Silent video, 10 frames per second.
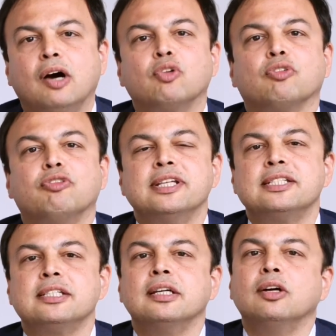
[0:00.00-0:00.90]
out of
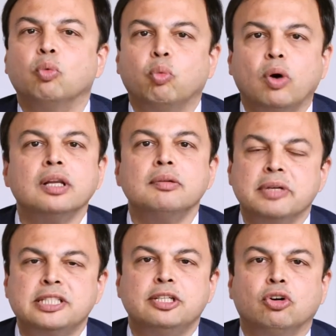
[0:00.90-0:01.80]
which
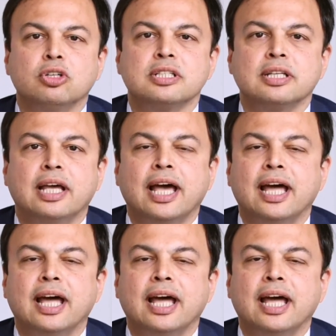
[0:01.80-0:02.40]
one matures